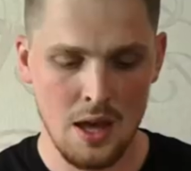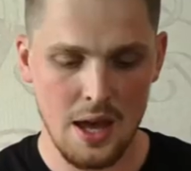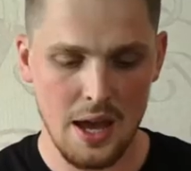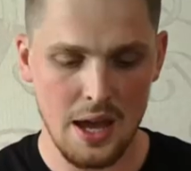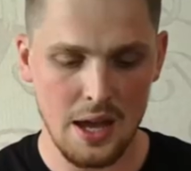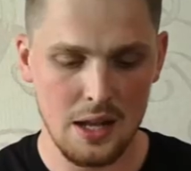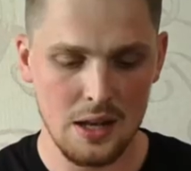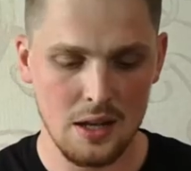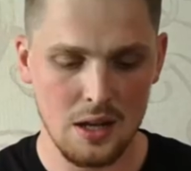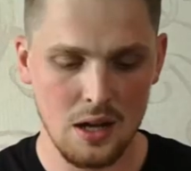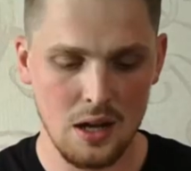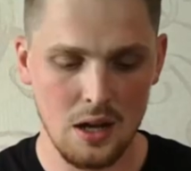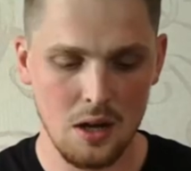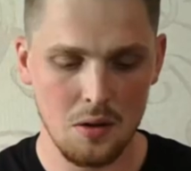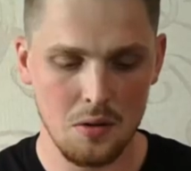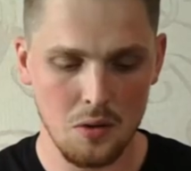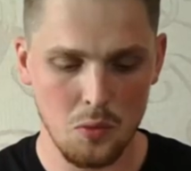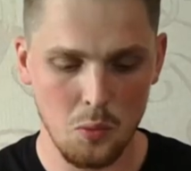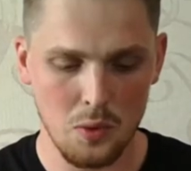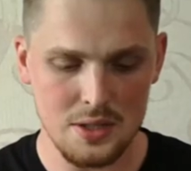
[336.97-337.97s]
And
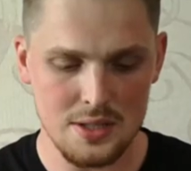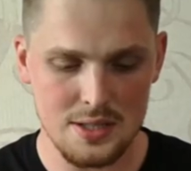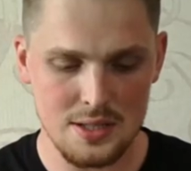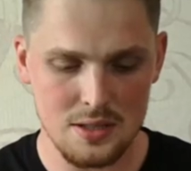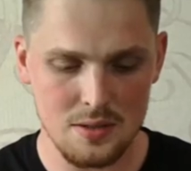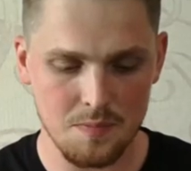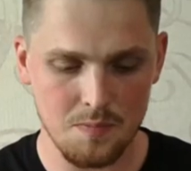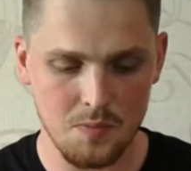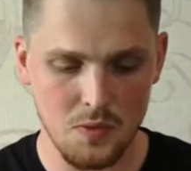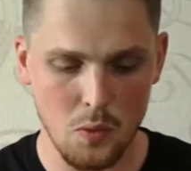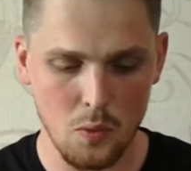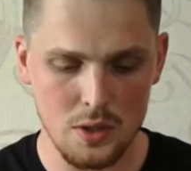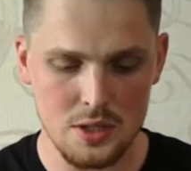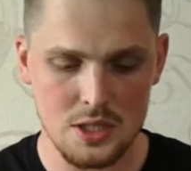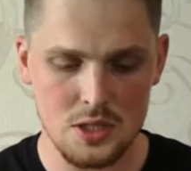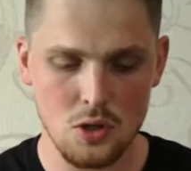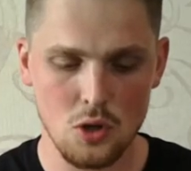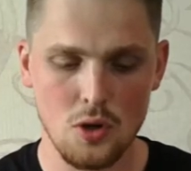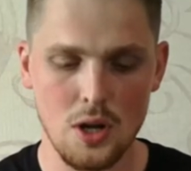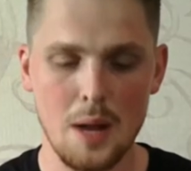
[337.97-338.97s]
what's
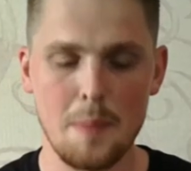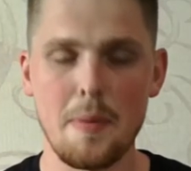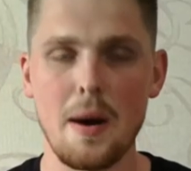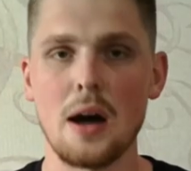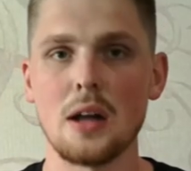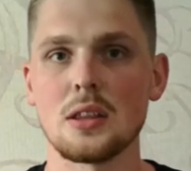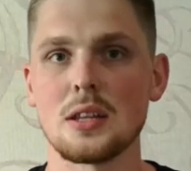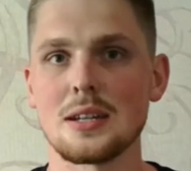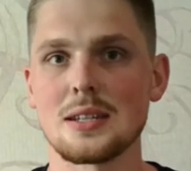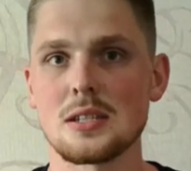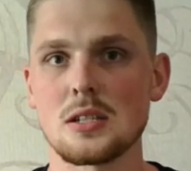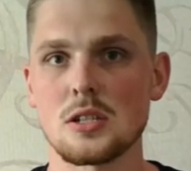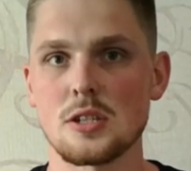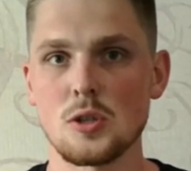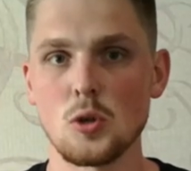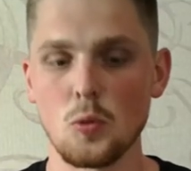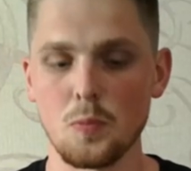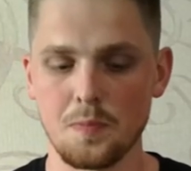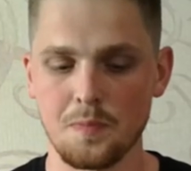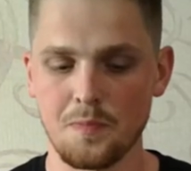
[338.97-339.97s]
so good about this
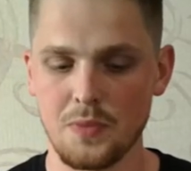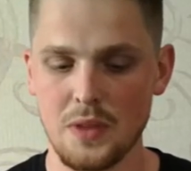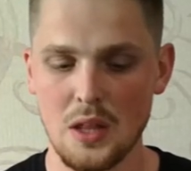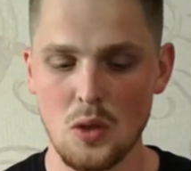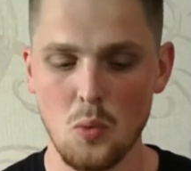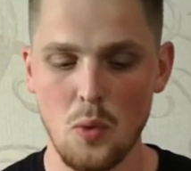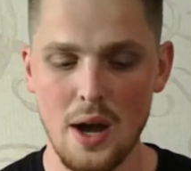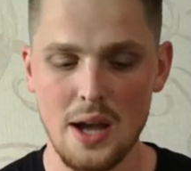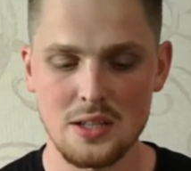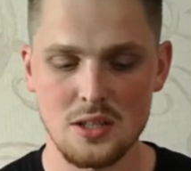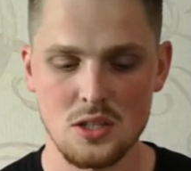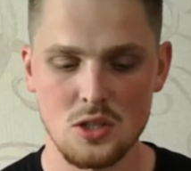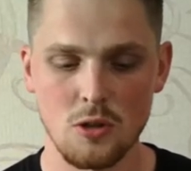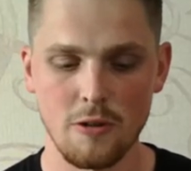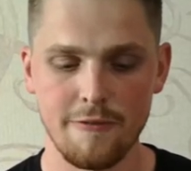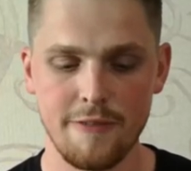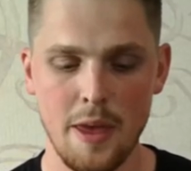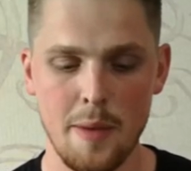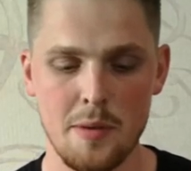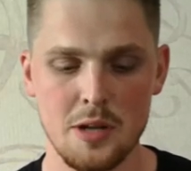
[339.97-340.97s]
soup? And why is it so
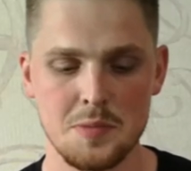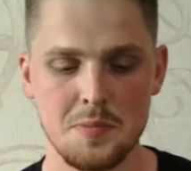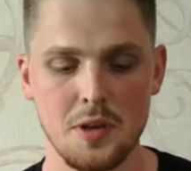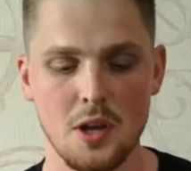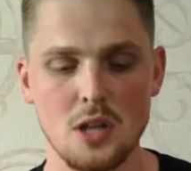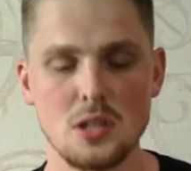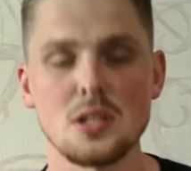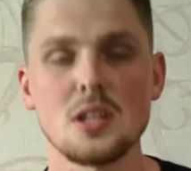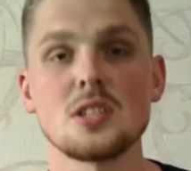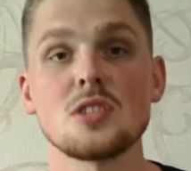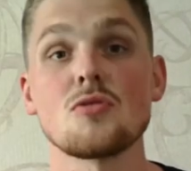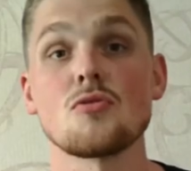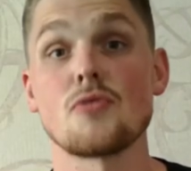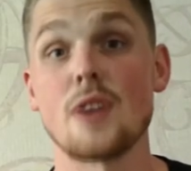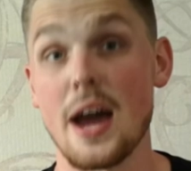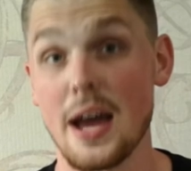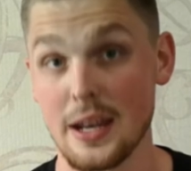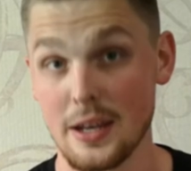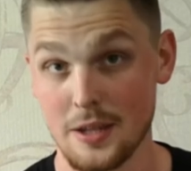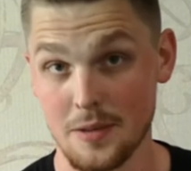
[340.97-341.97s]
famous? Because it's
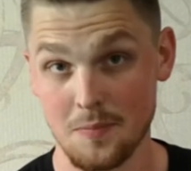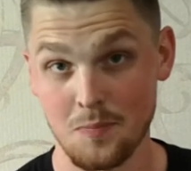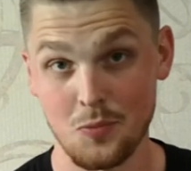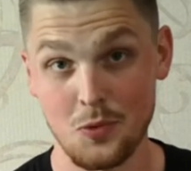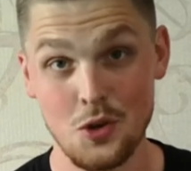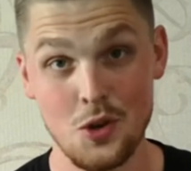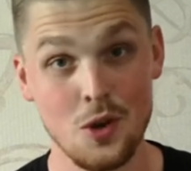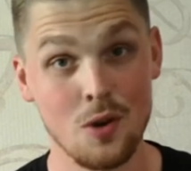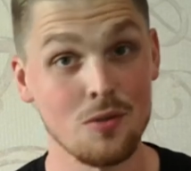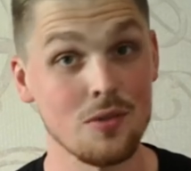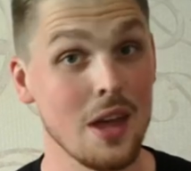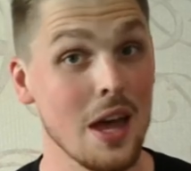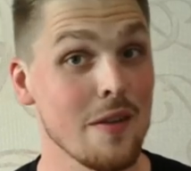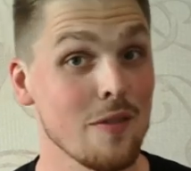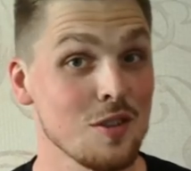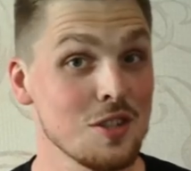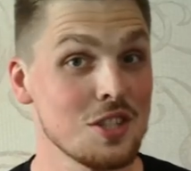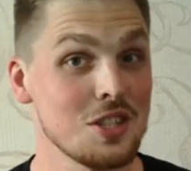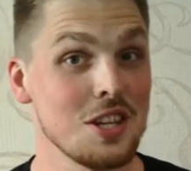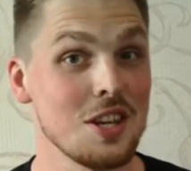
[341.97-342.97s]
red. You don't
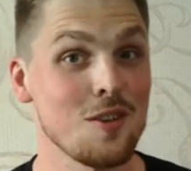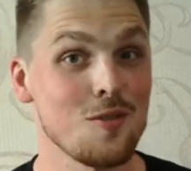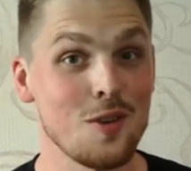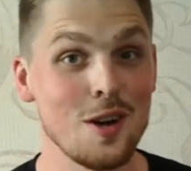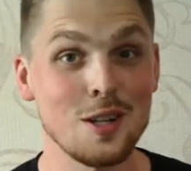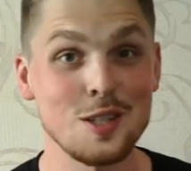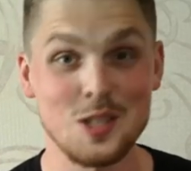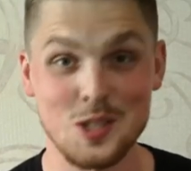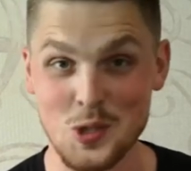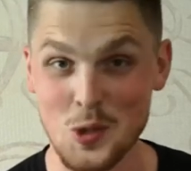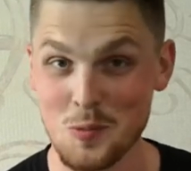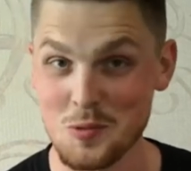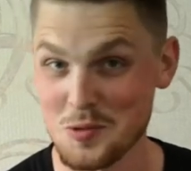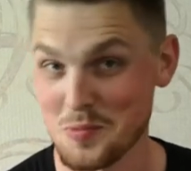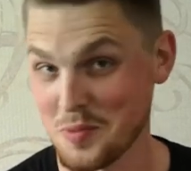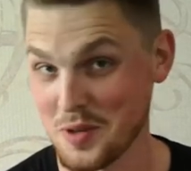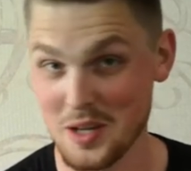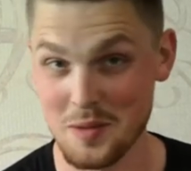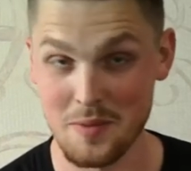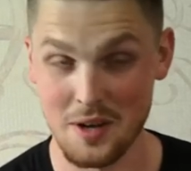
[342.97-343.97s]
ever see red soups
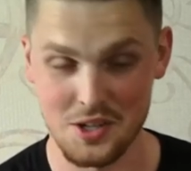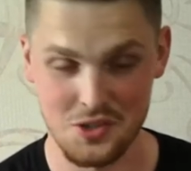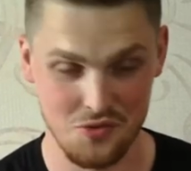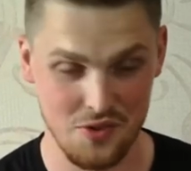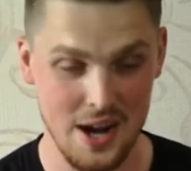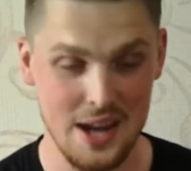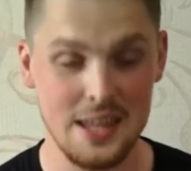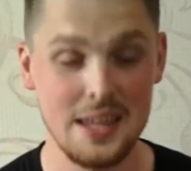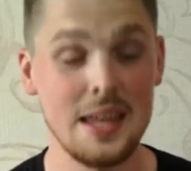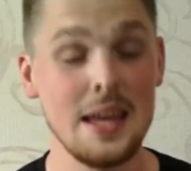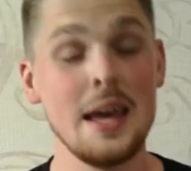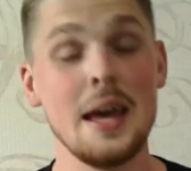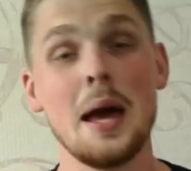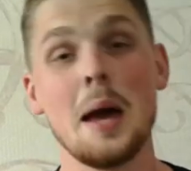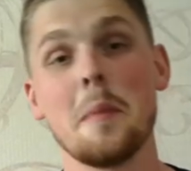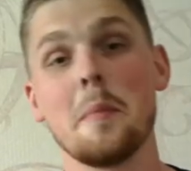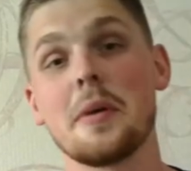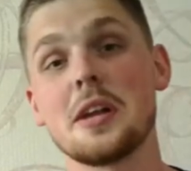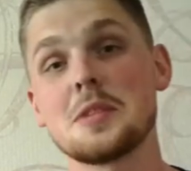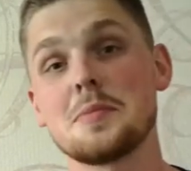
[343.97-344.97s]
pretty much, right?
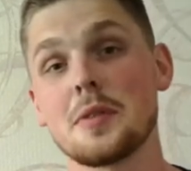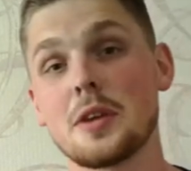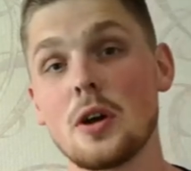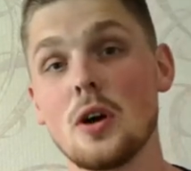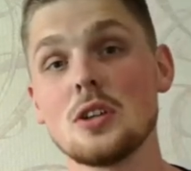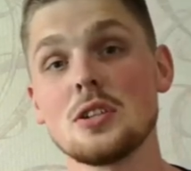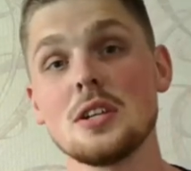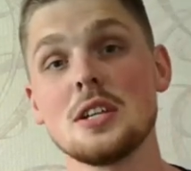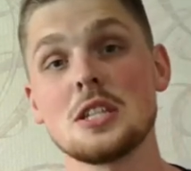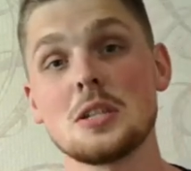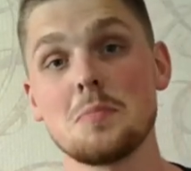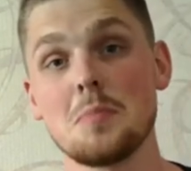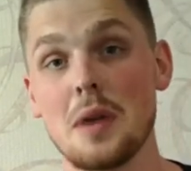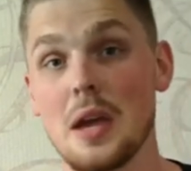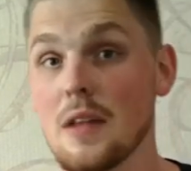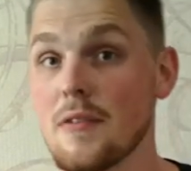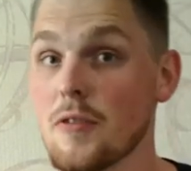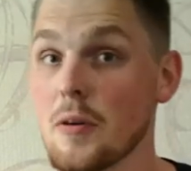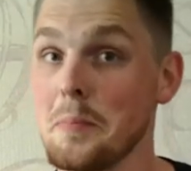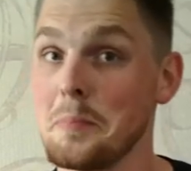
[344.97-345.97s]
But it's because it's
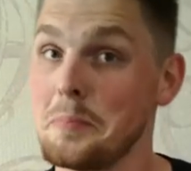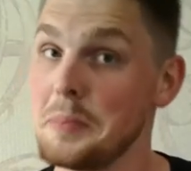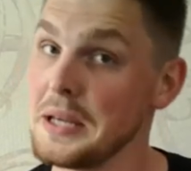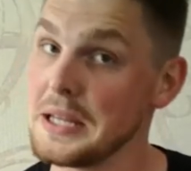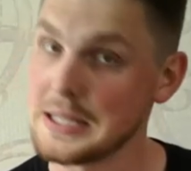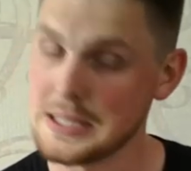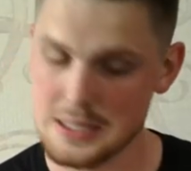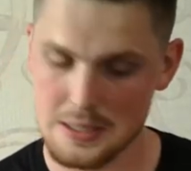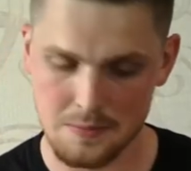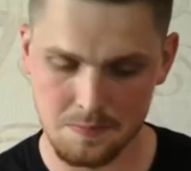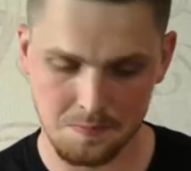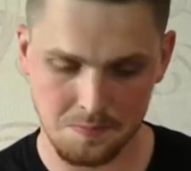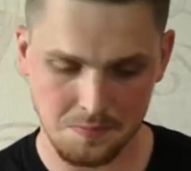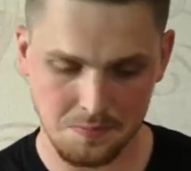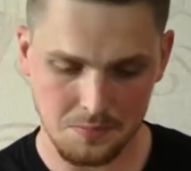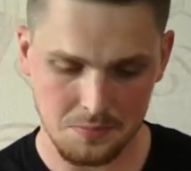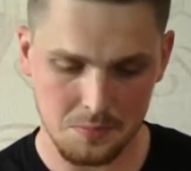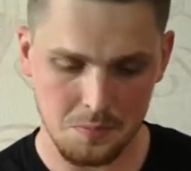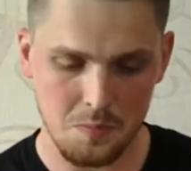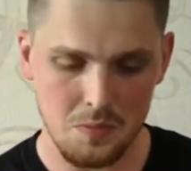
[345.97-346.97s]
made from beets.
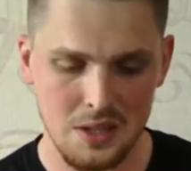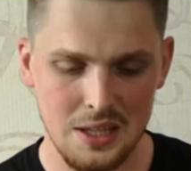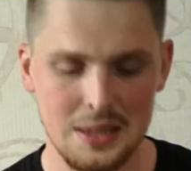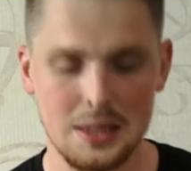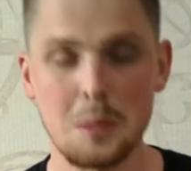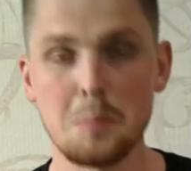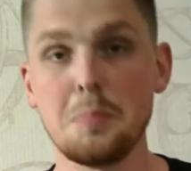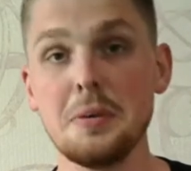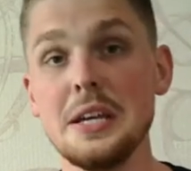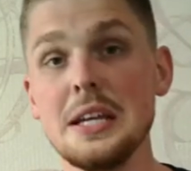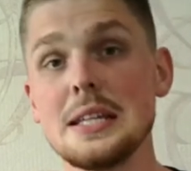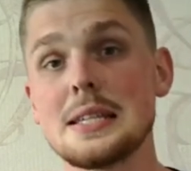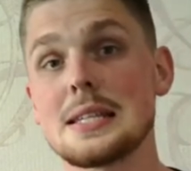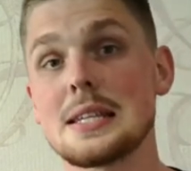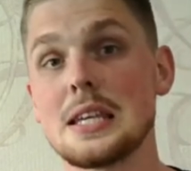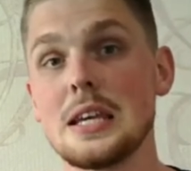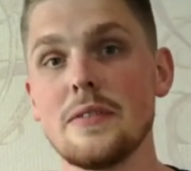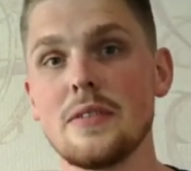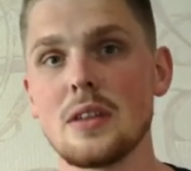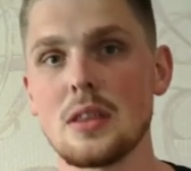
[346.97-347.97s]
The beets
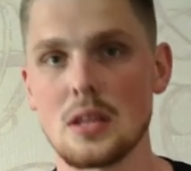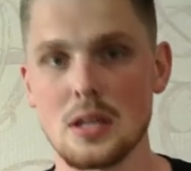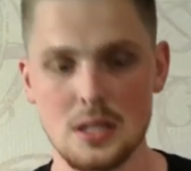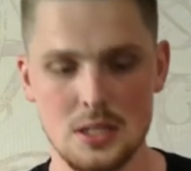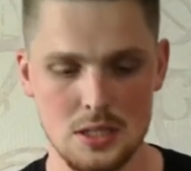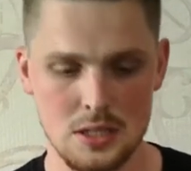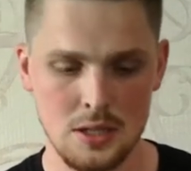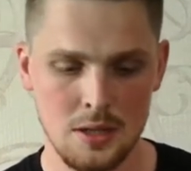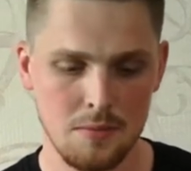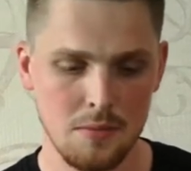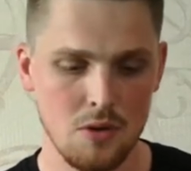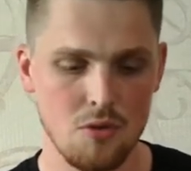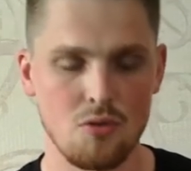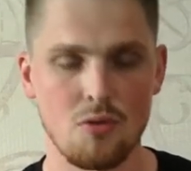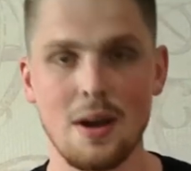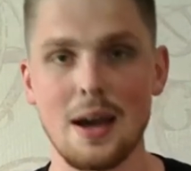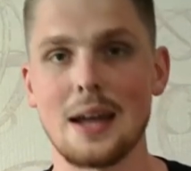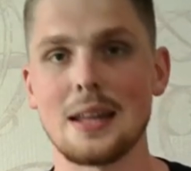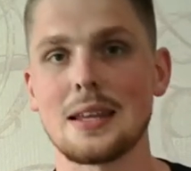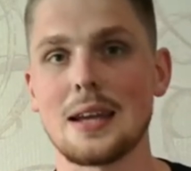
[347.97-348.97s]
give it this
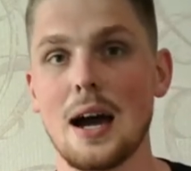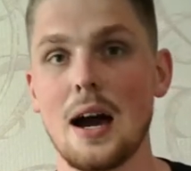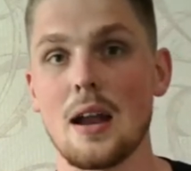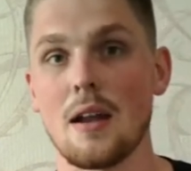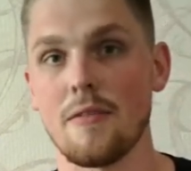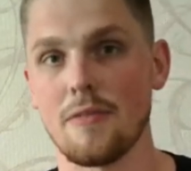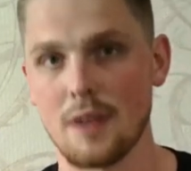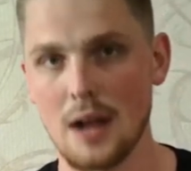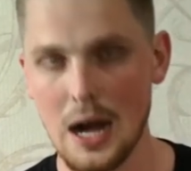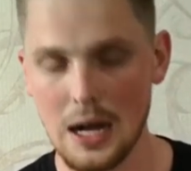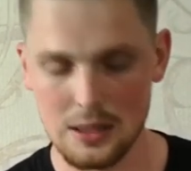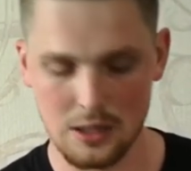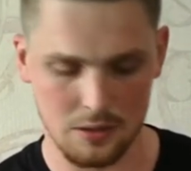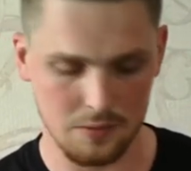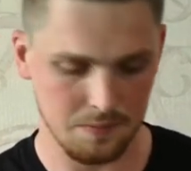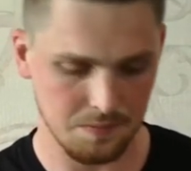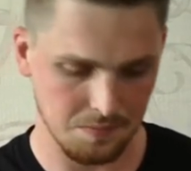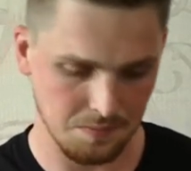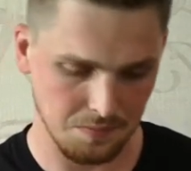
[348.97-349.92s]
red kind of color.